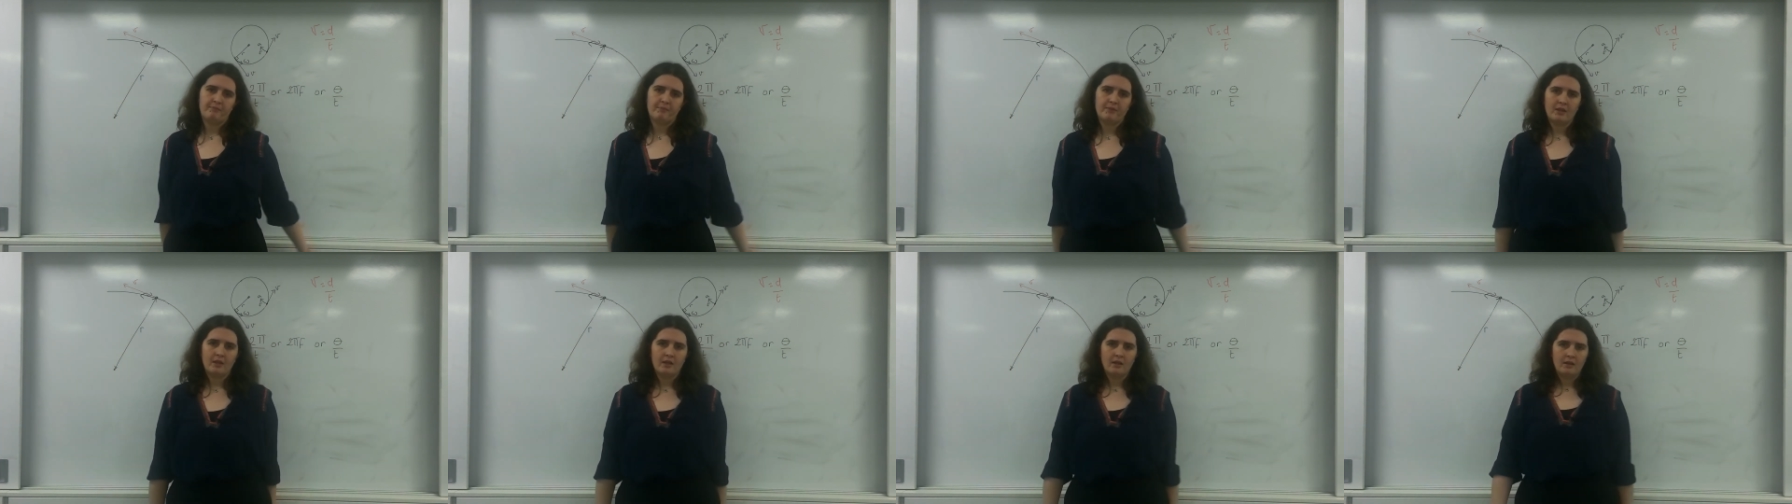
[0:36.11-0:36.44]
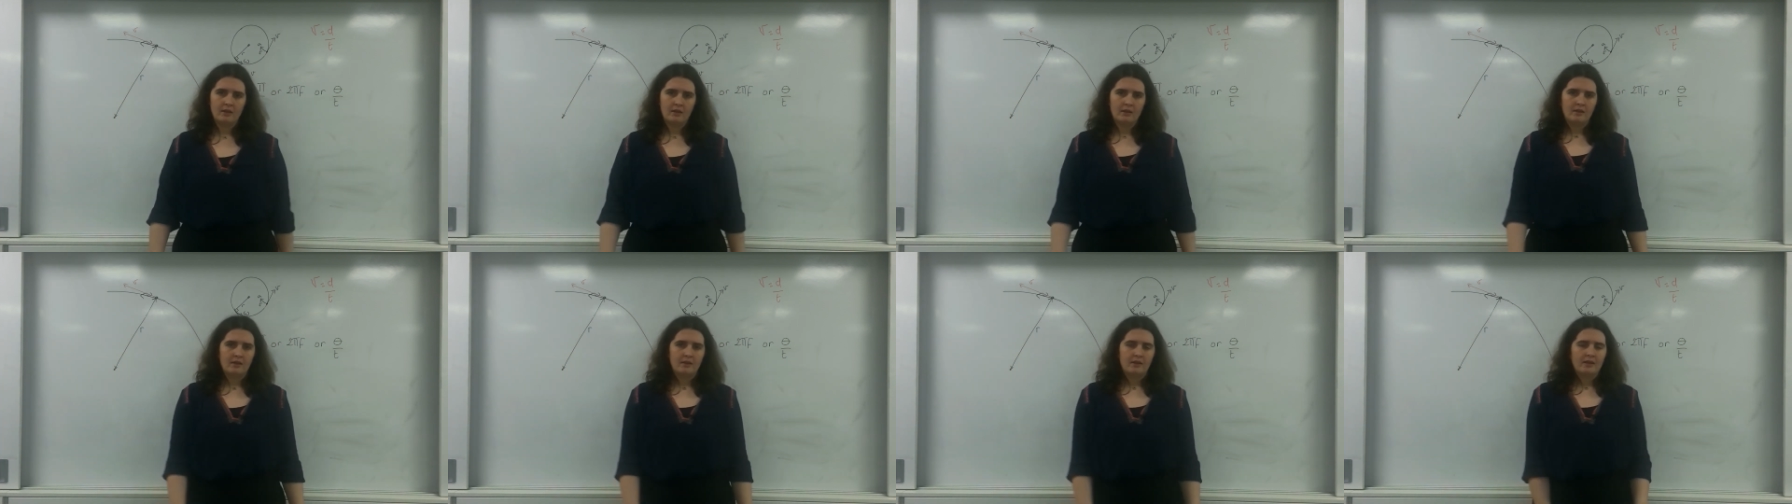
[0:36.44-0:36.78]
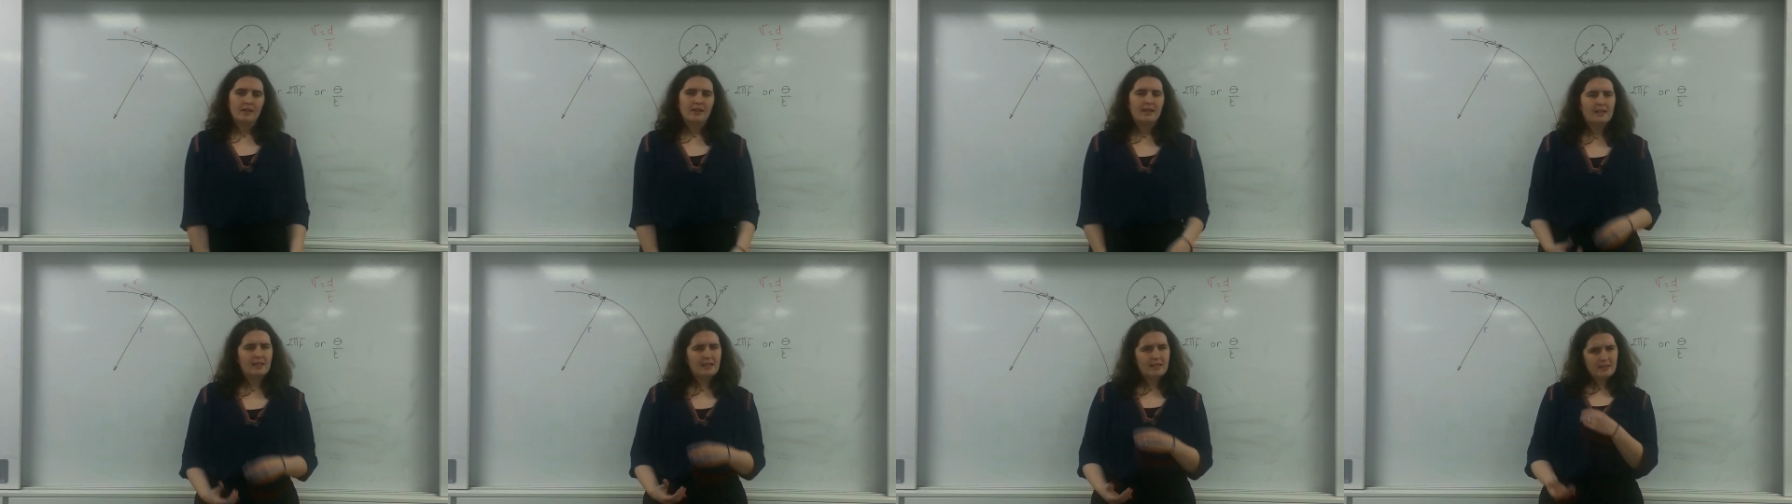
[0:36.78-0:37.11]

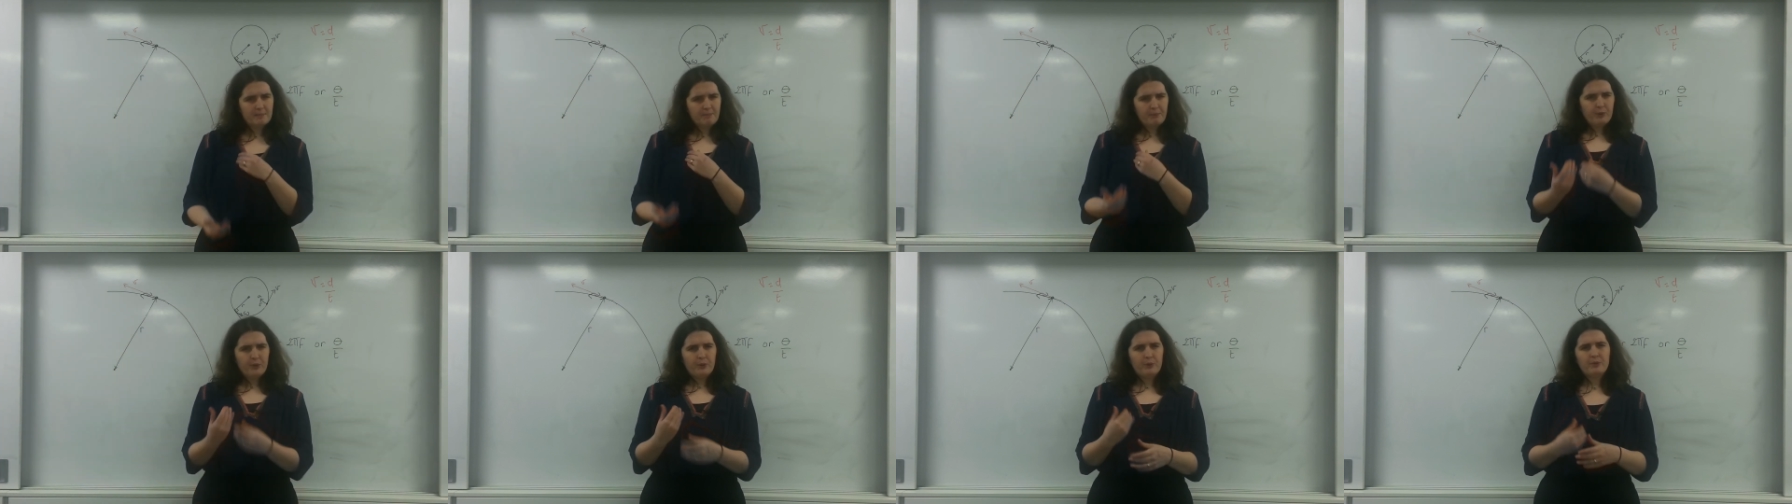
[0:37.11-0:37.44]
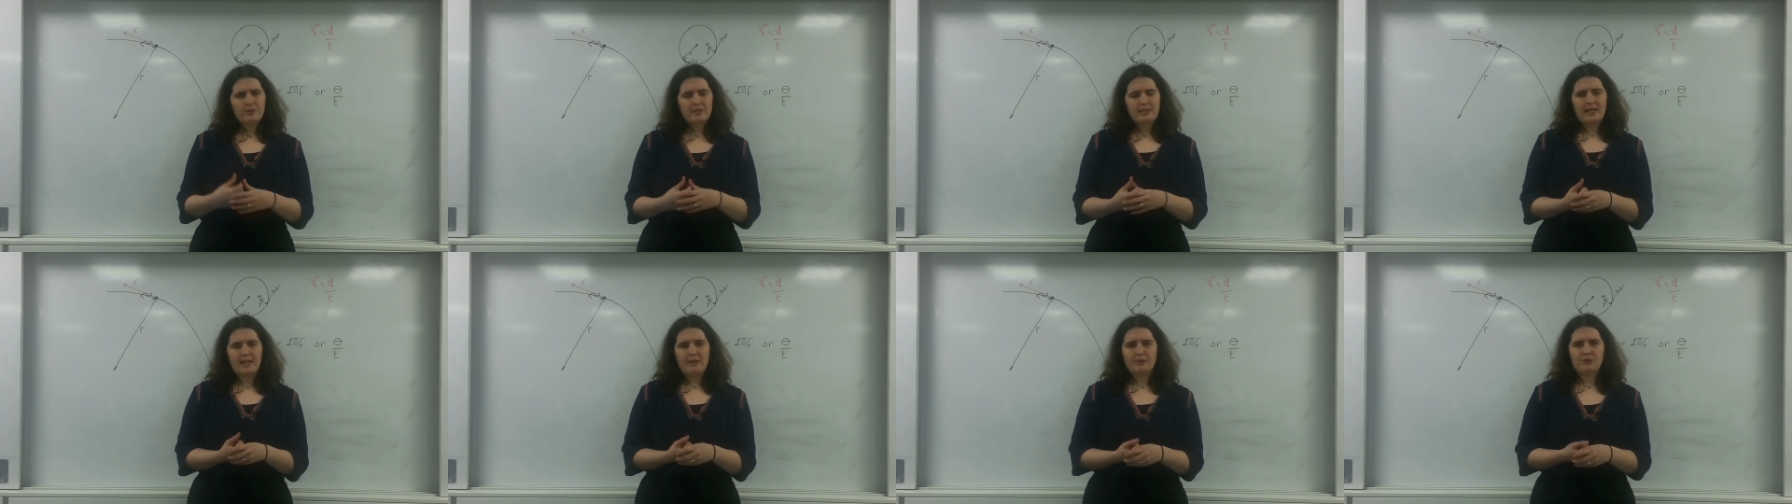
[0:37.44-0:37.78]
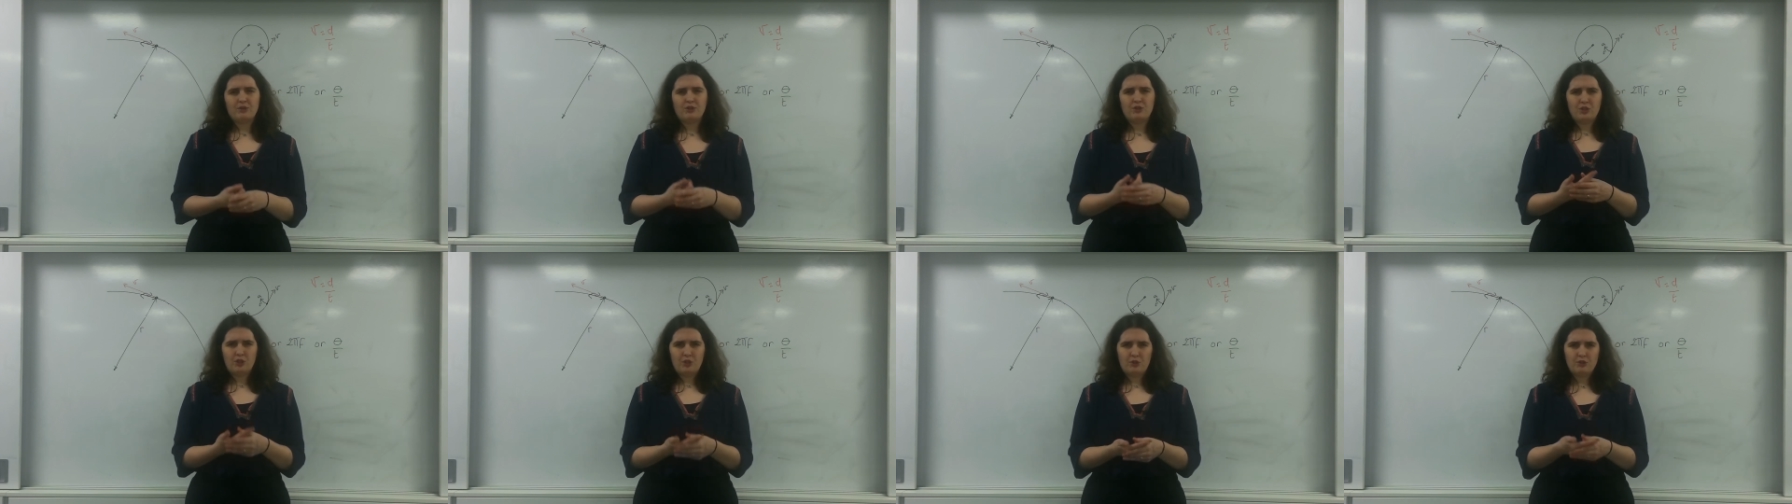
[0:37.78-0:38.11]
And this boils down
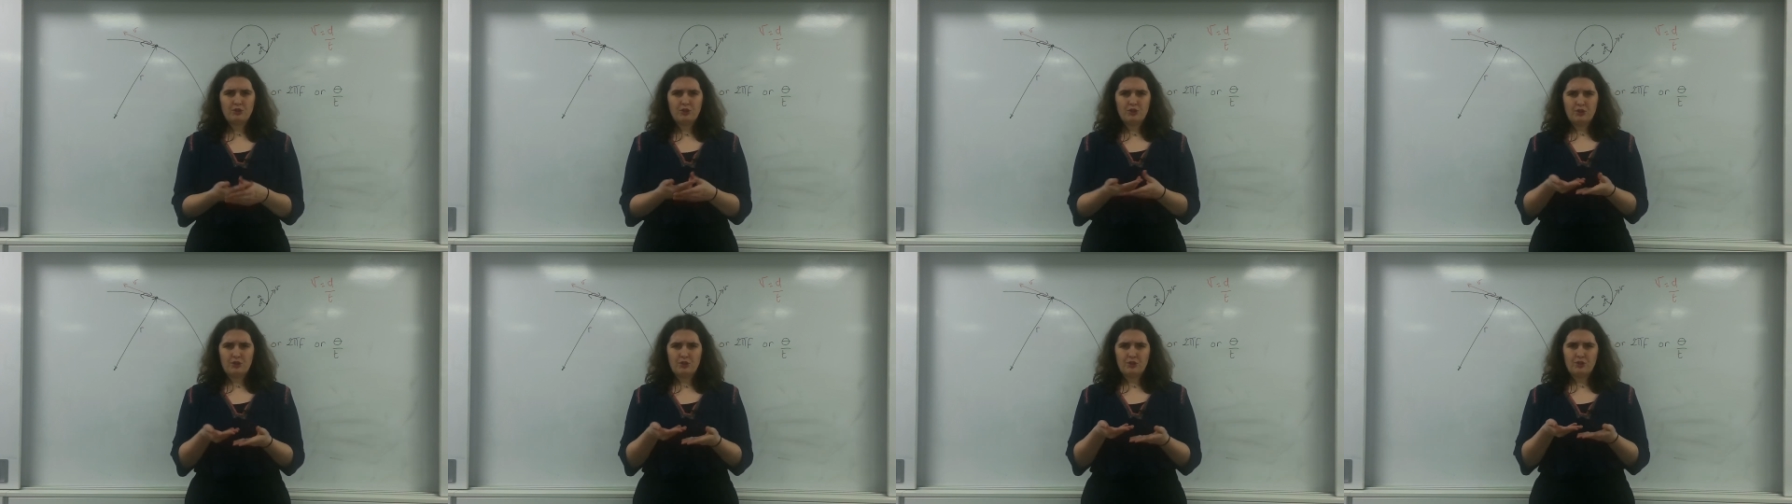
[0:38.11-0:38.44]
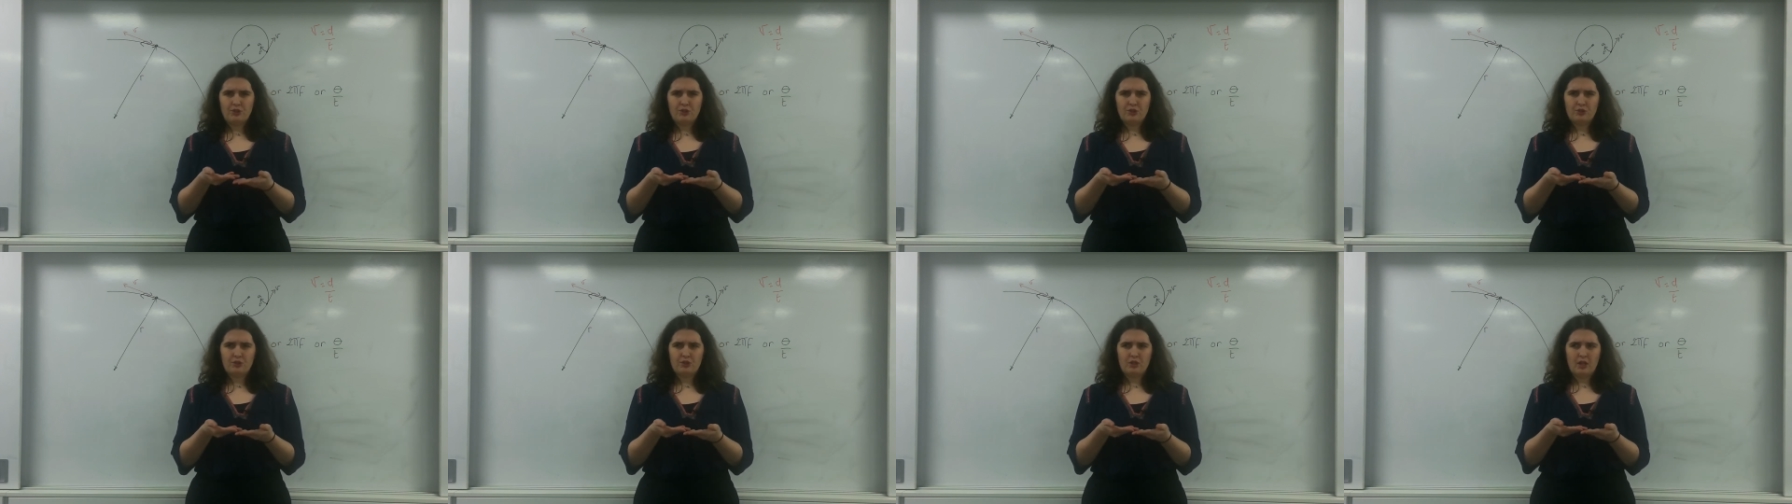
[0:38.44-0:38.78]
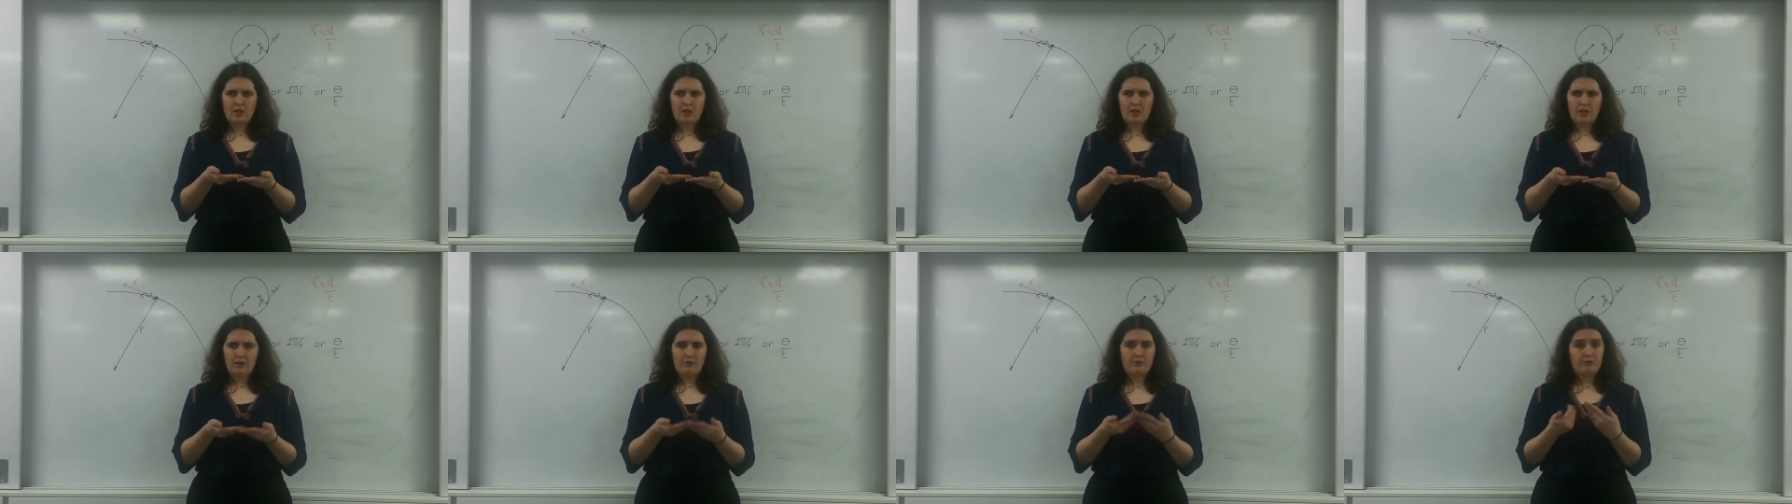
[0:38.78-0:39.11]
to Newton's
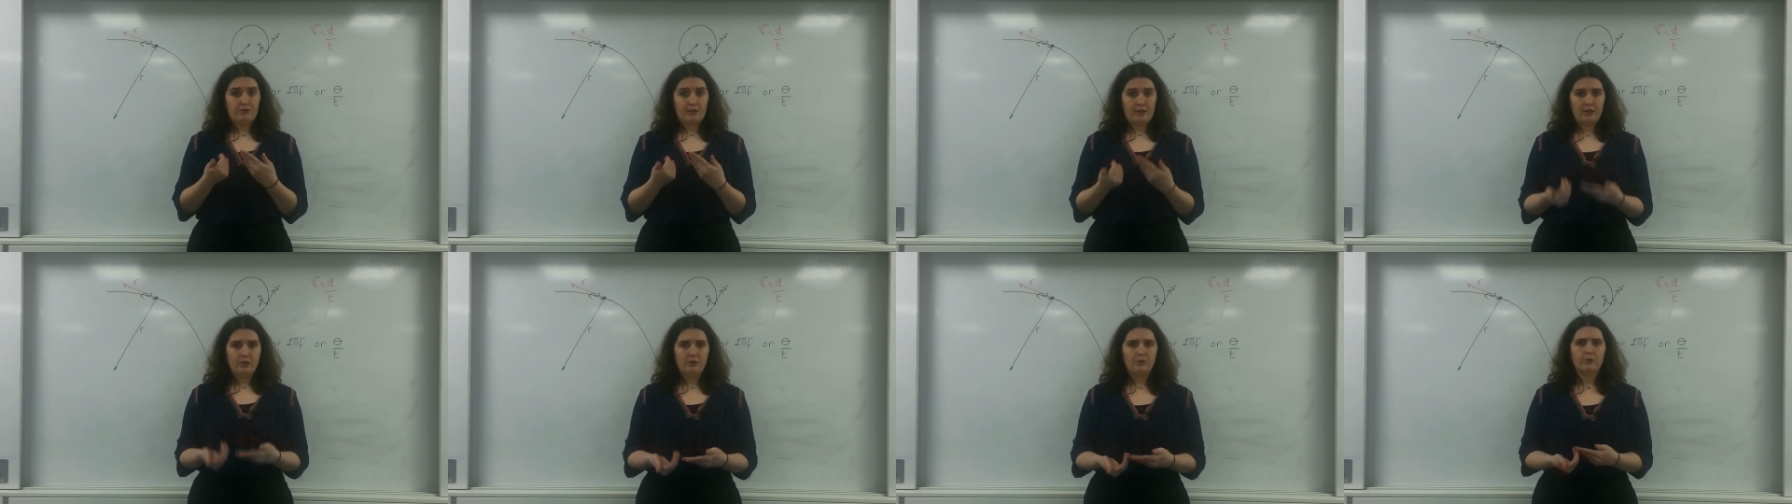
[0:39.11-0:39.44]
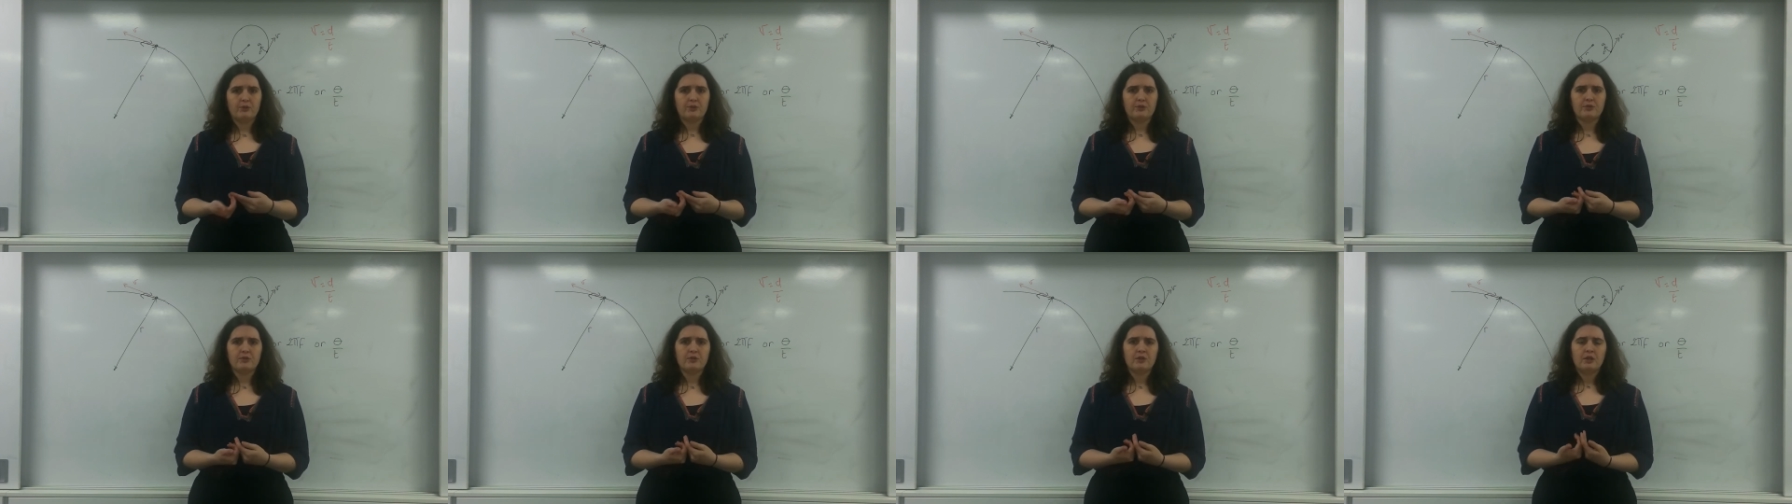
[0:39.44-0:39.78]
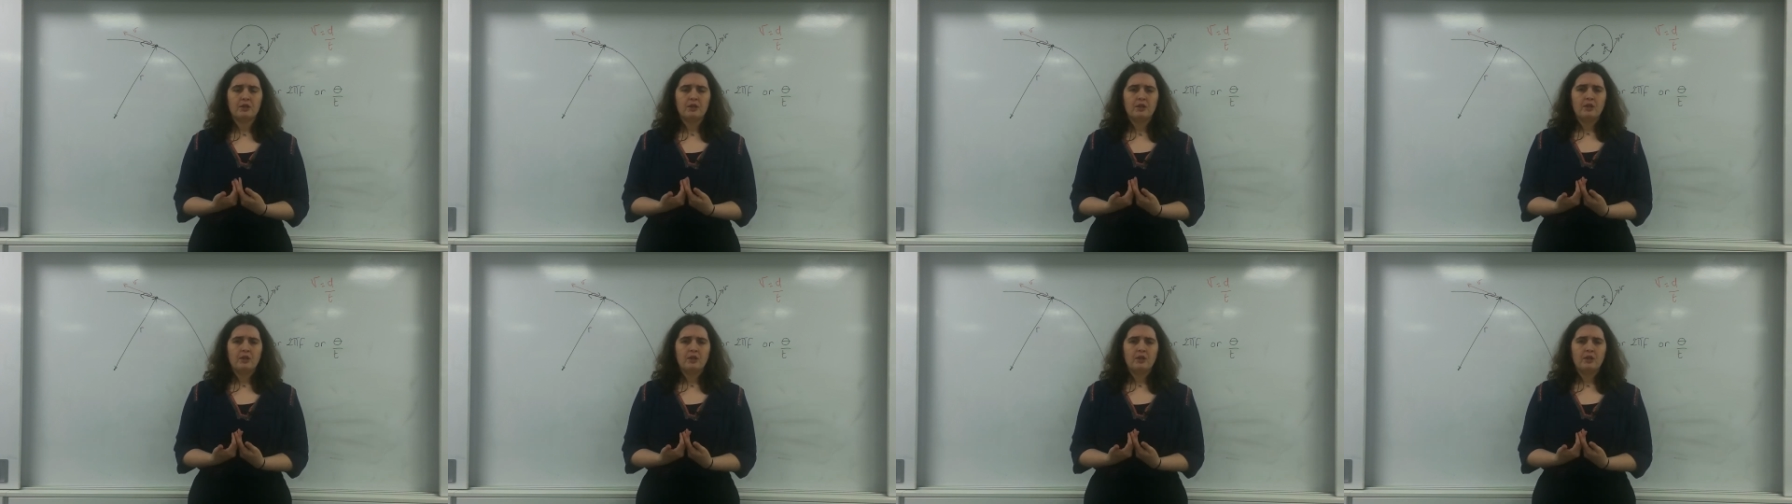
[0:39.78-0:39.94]
uh, three laws.